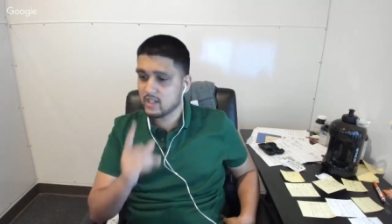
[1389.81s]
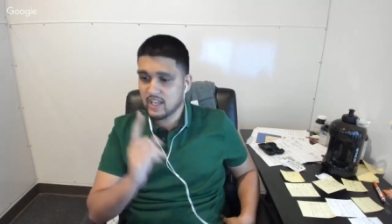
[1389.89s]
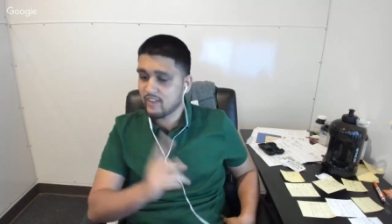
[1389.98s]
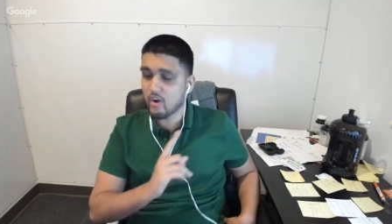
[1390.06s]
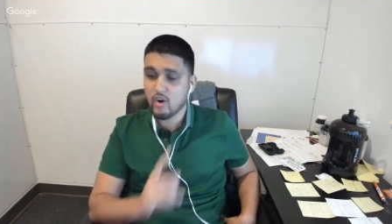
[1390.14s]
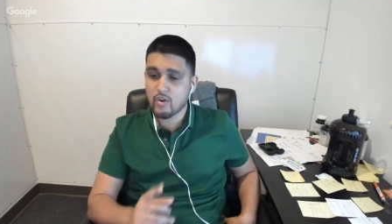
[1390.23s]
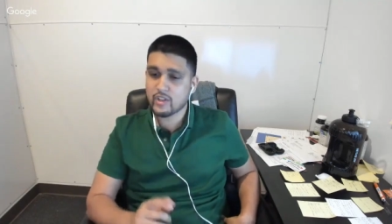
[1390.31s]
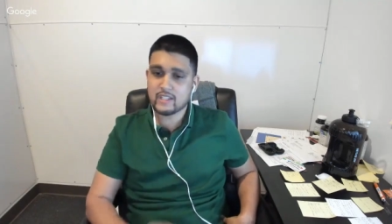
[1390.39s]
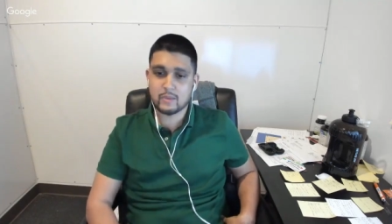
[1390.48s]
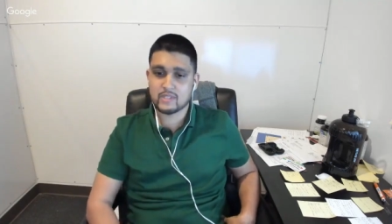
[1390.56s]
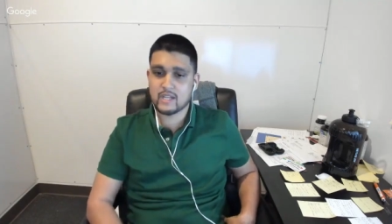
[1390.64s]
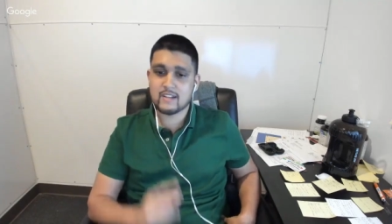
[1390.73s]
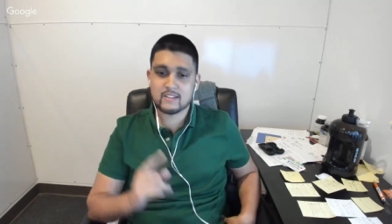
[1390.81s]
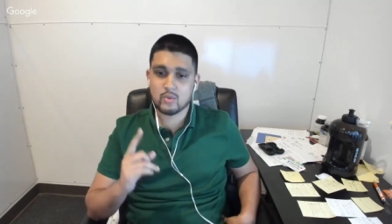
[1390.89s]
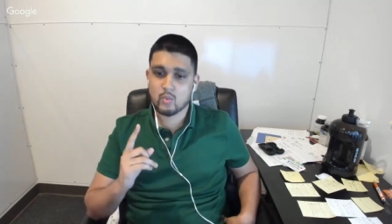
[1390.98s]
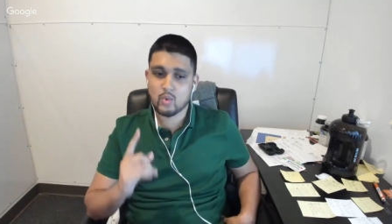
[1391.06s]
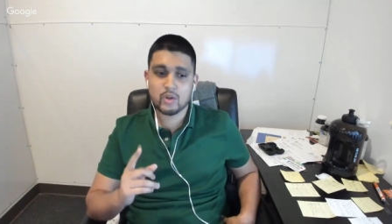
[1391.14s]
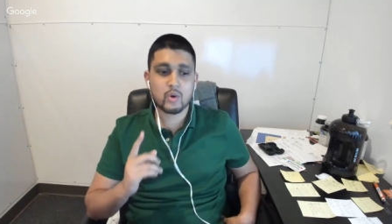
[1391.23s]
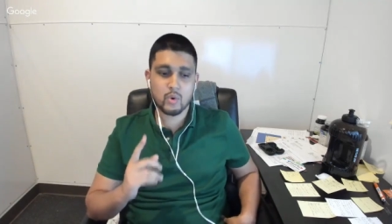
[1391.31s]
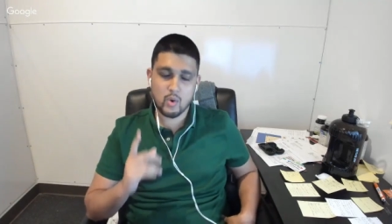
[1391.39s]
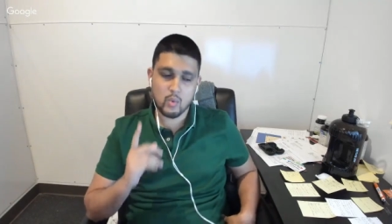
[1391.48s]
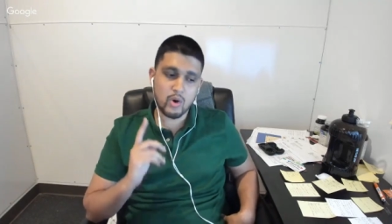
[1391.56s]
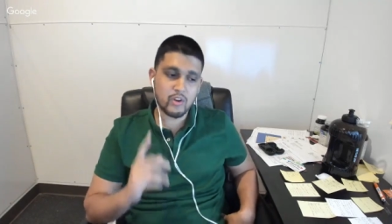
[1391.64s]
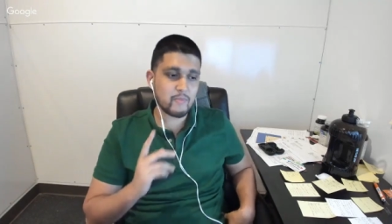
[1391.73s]
if all I did was answer one
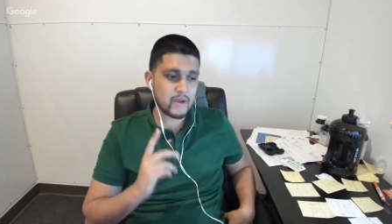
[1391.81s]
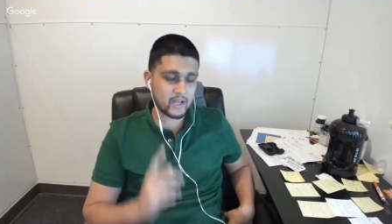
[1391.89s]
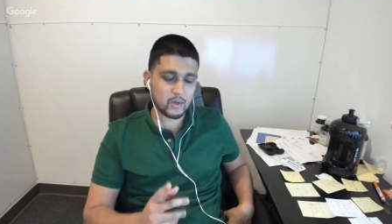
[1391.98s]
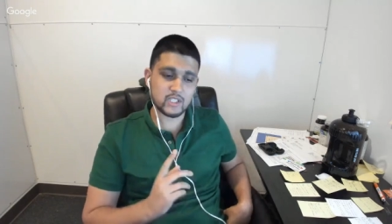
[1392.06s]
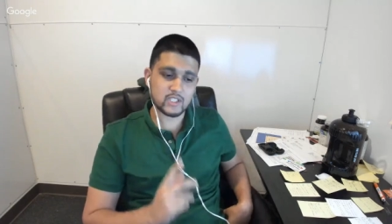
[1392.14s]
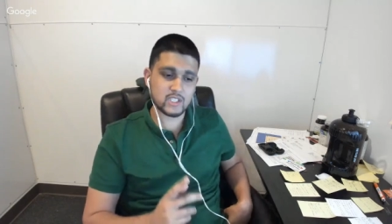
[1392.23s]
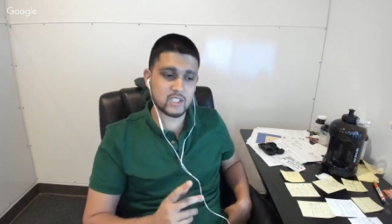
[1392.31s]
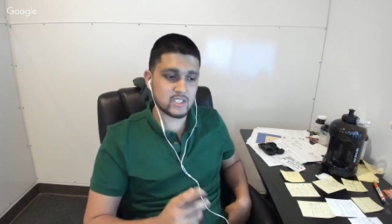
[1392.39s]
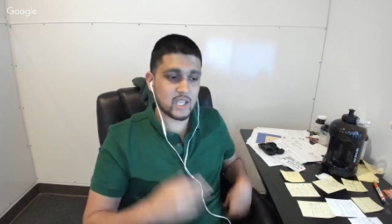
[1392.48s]
one of my questions,